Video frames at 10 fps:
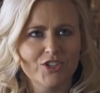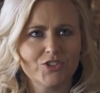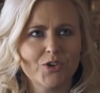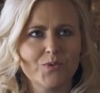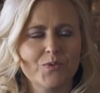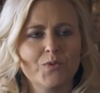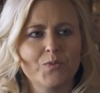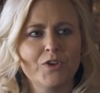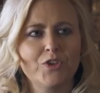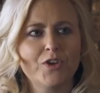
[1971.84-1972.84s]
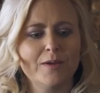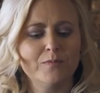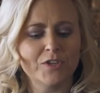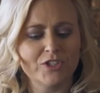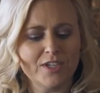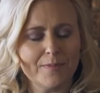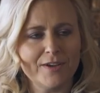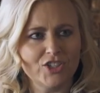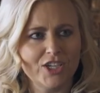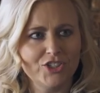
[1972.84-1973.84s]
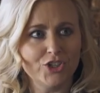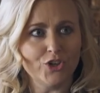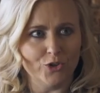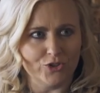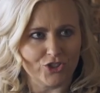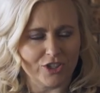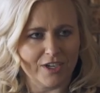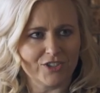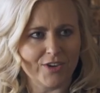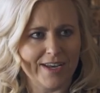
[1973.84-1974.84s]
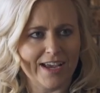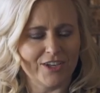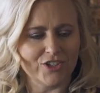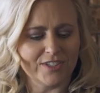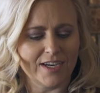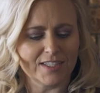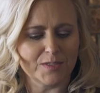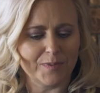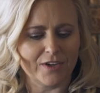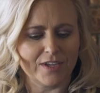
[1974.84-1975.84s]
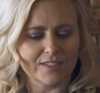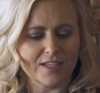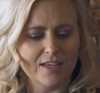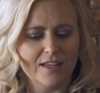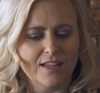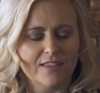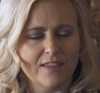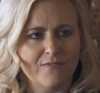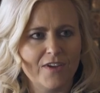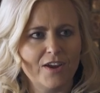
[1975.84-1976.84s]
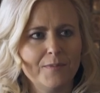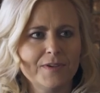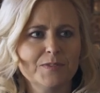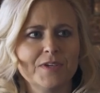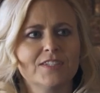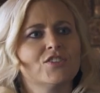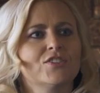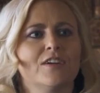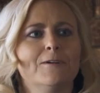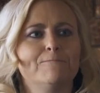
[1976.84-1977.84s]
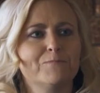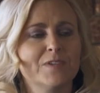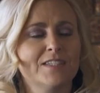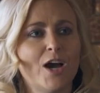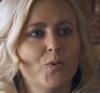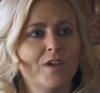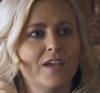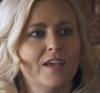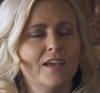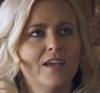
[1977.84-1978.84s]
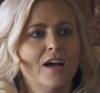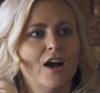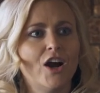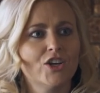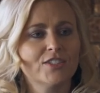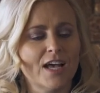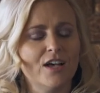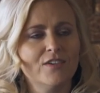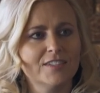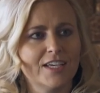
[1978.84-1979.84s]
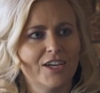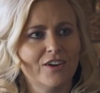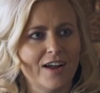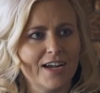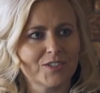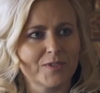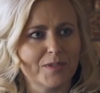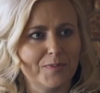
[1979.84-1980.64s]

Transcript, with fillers: So when you come, when you talk about changing culture and trying to understand experience, the very best place to start is how we ourselves interact with